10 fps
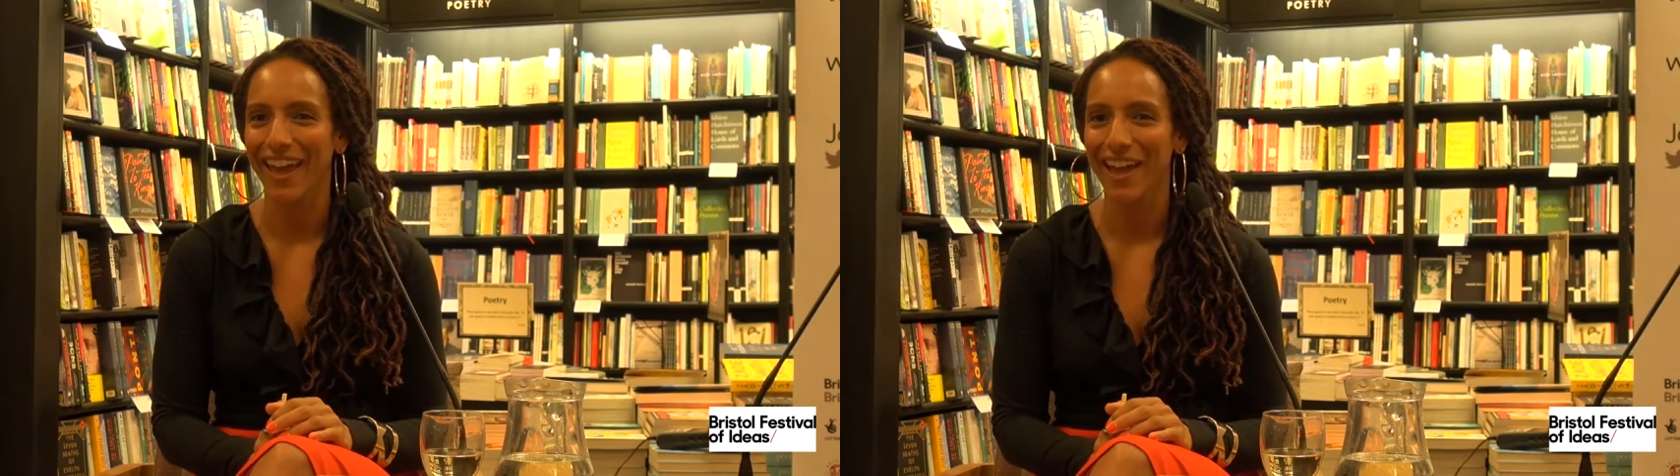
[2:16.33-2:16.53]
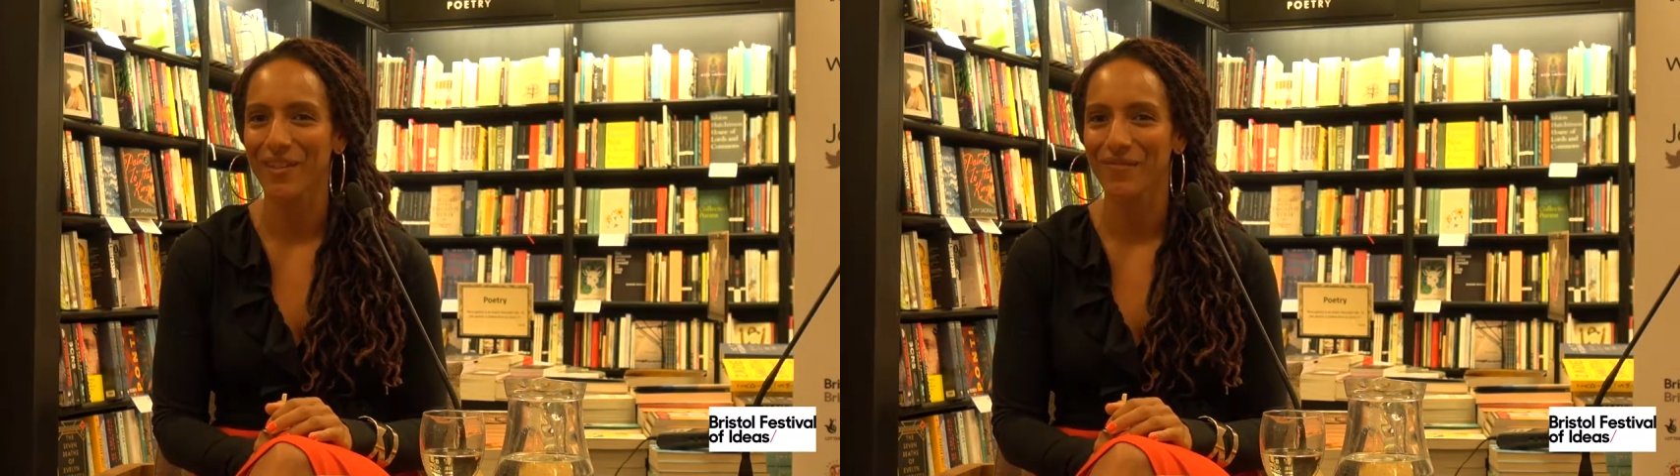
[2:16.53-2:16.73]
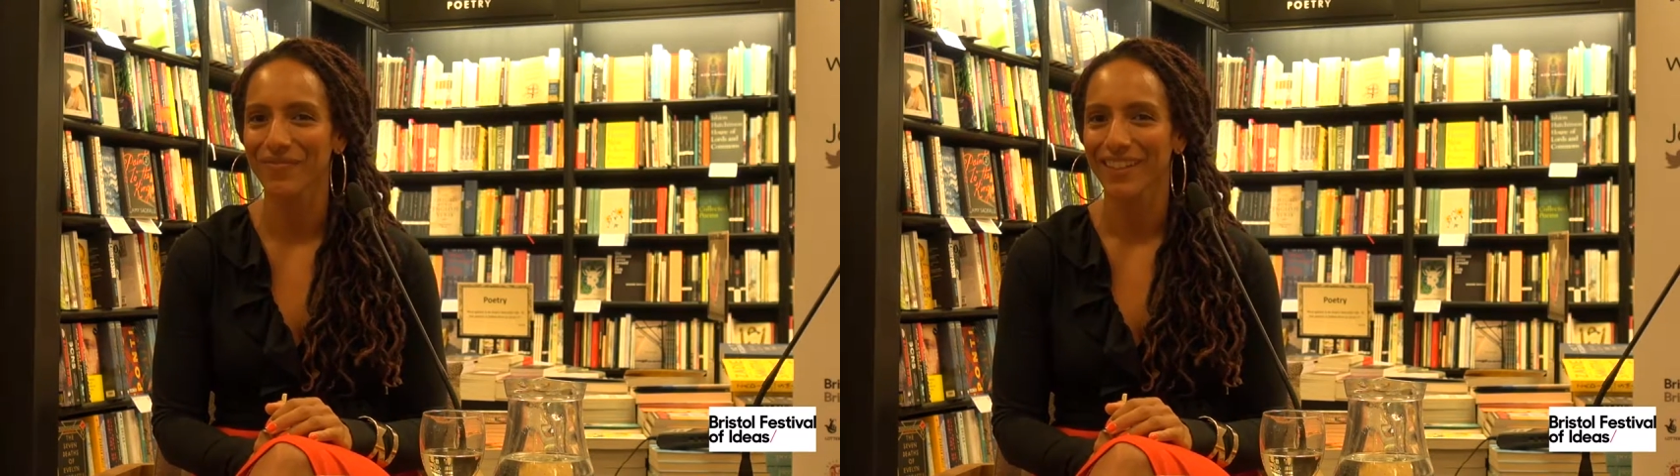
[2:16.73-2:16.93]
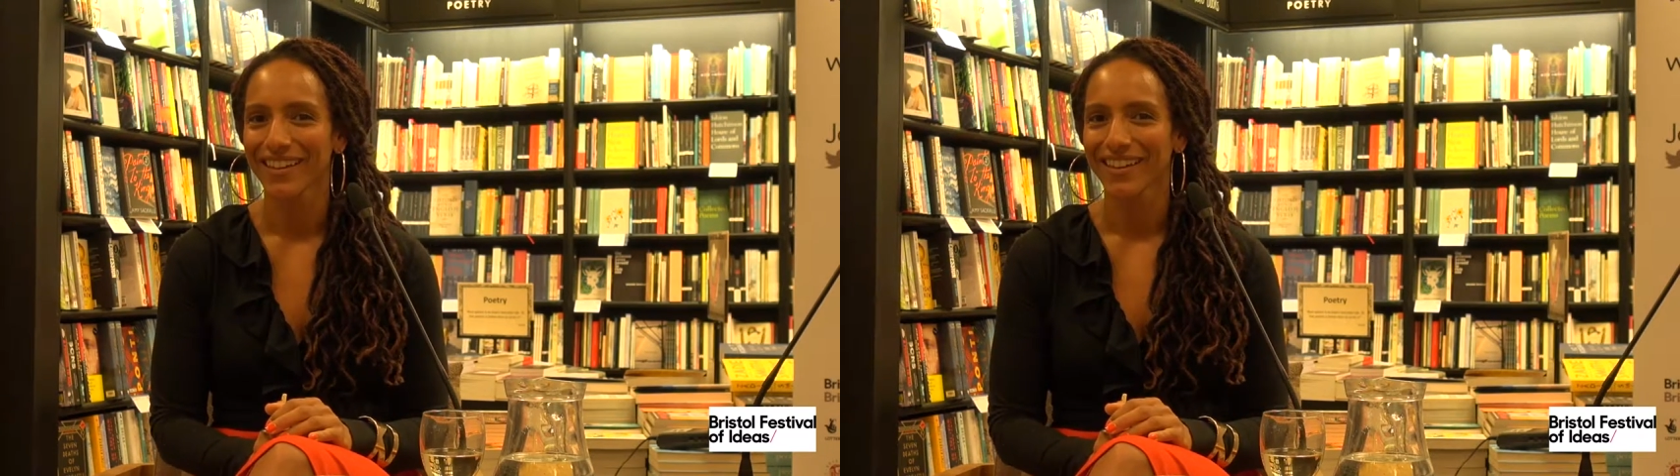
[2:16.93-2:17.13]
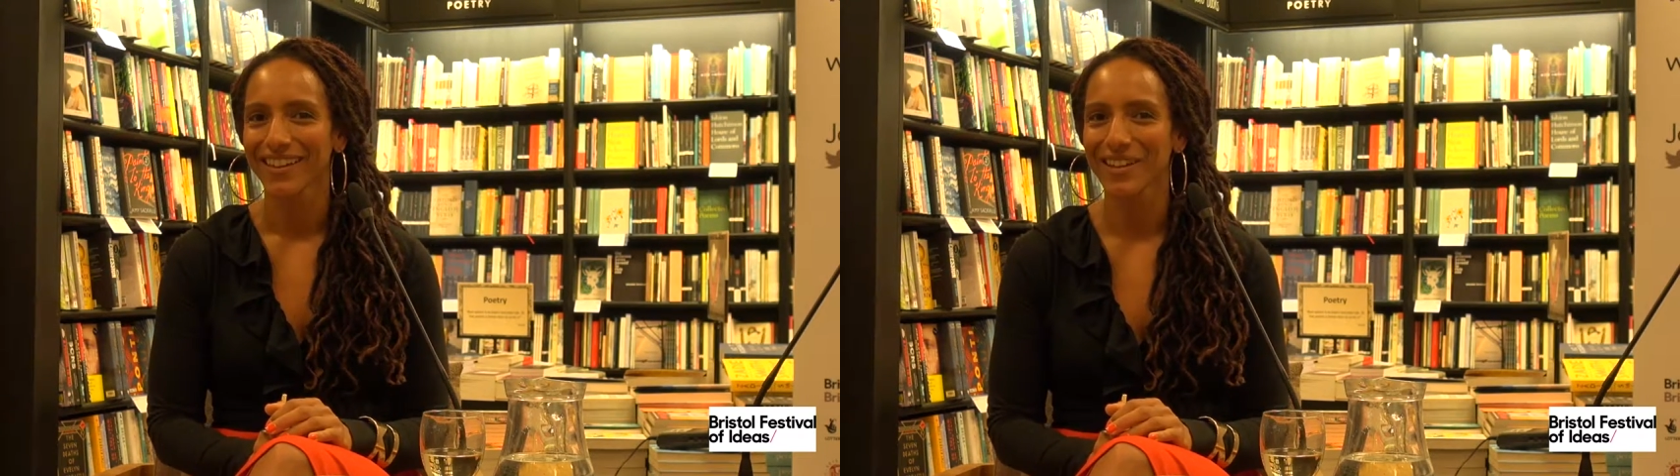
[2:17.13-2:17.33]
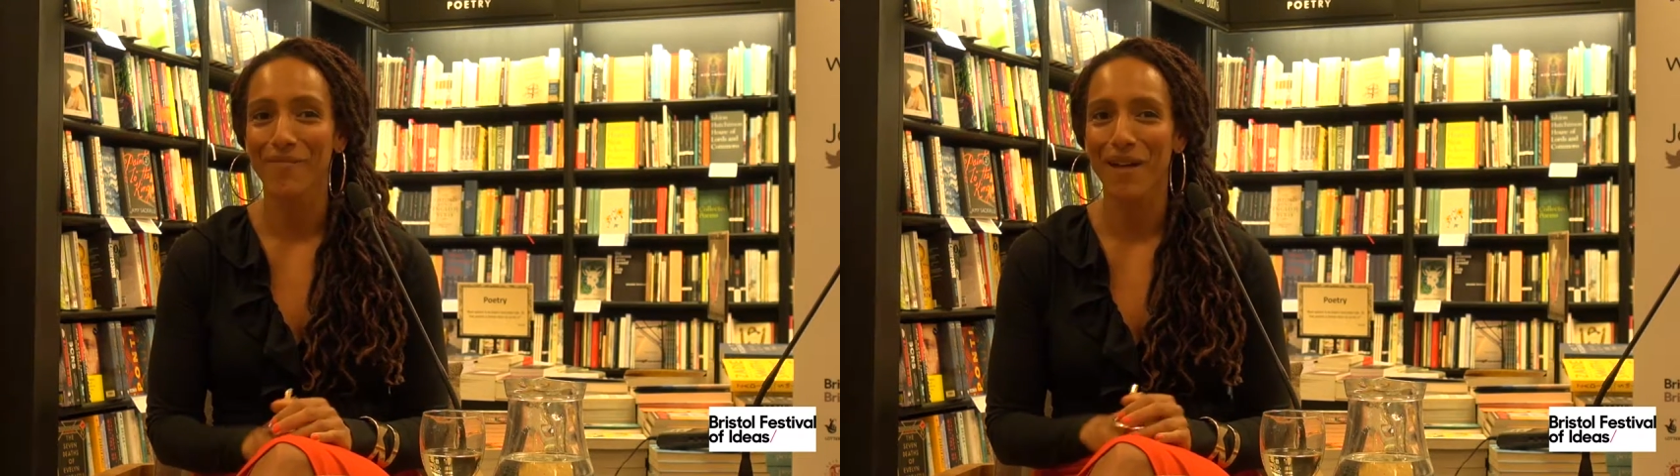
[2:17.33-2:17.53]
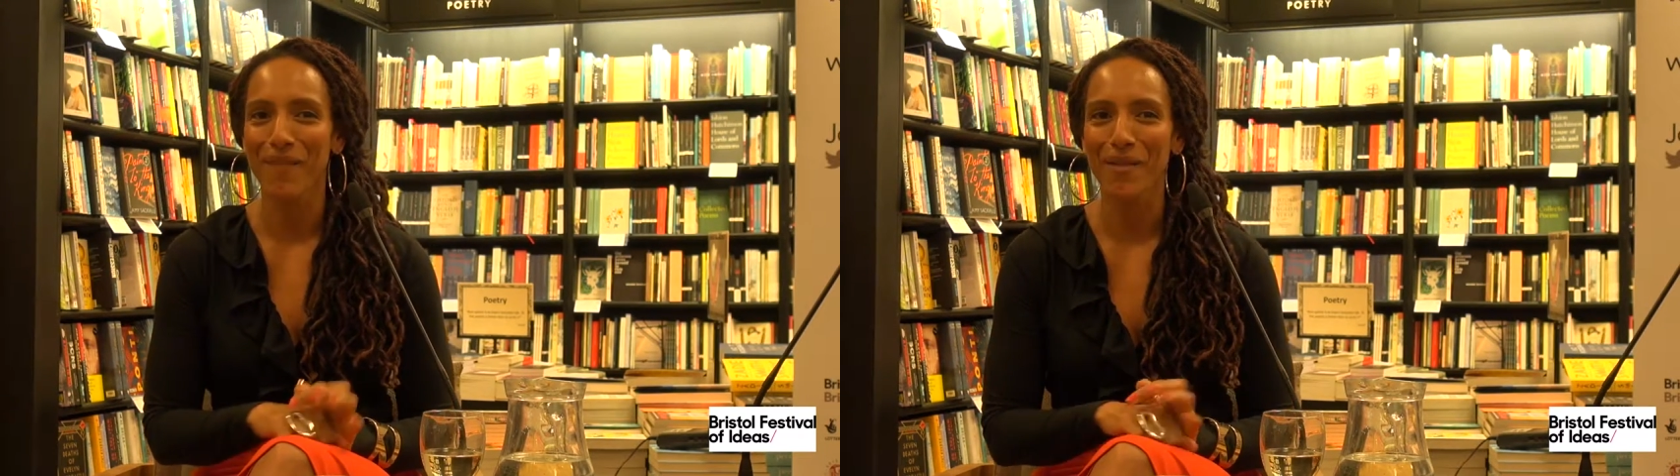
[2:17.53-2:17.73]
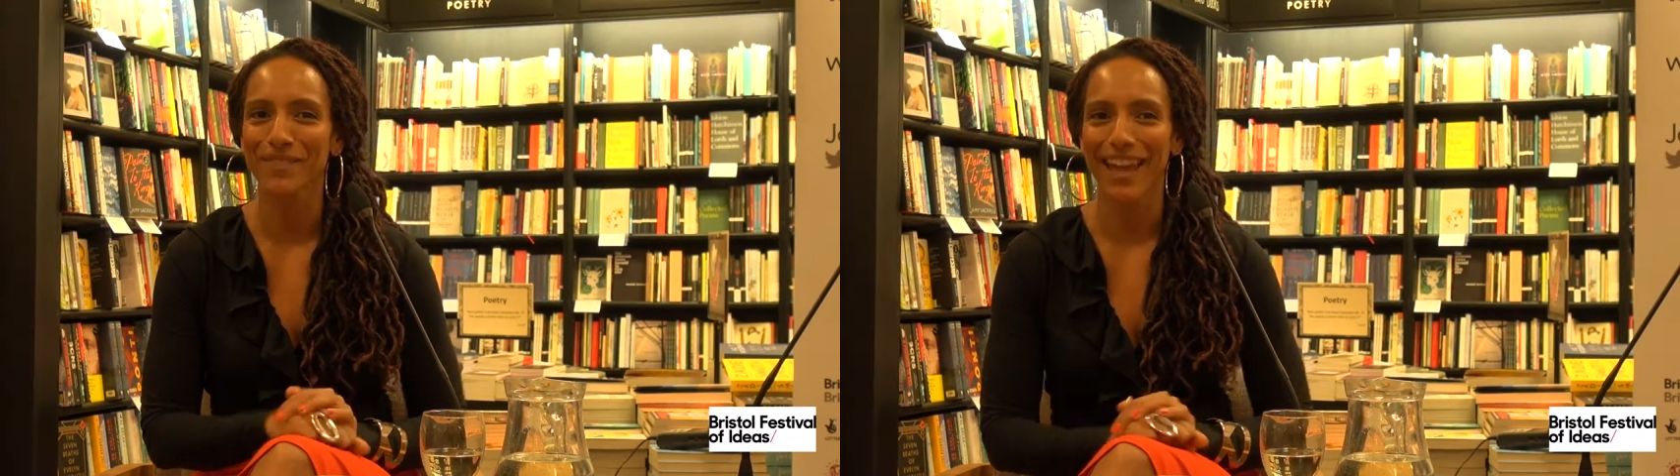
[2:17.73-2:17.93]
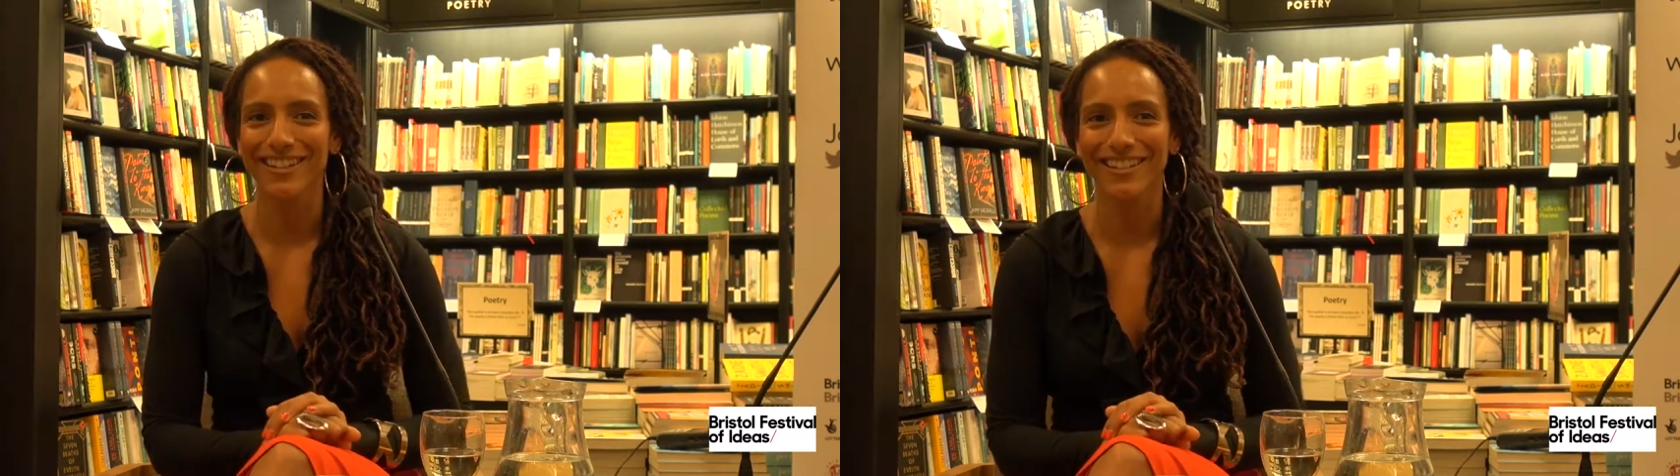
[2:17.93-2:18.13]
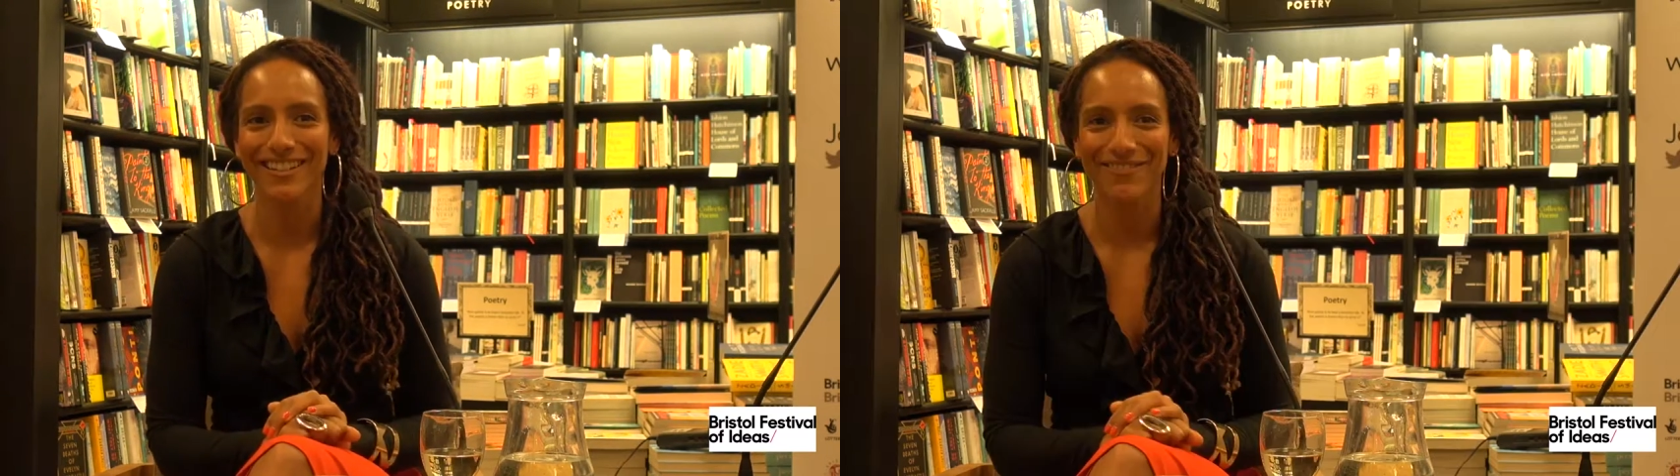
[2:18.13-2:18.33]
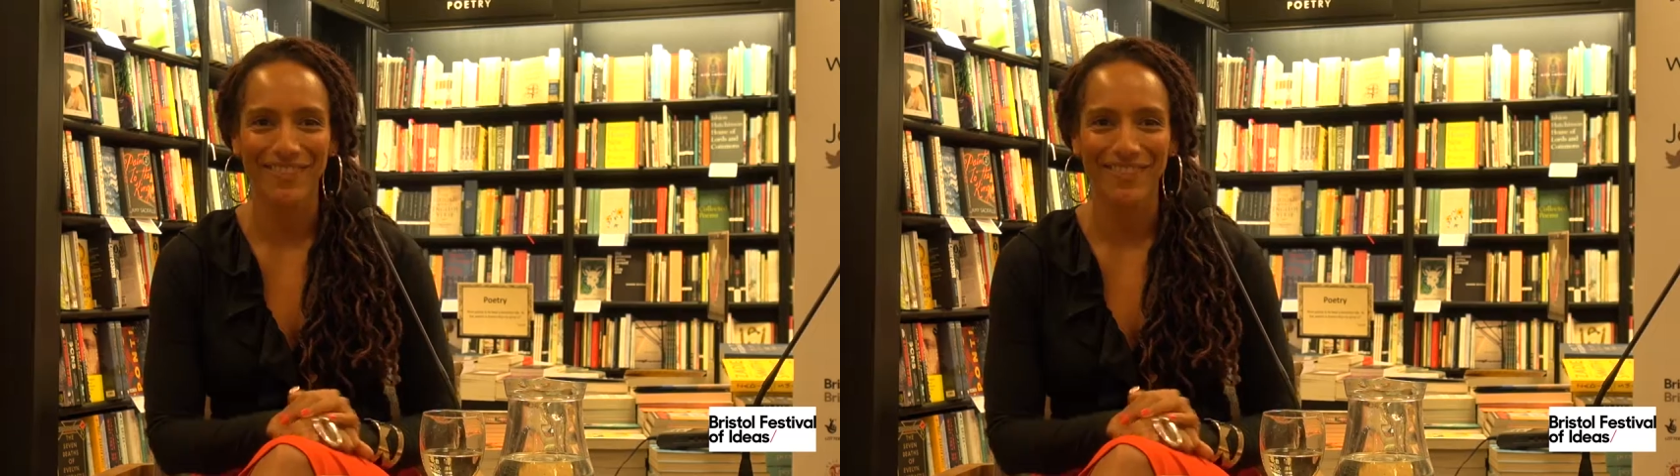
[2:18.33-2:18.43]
you know, my mum's actually,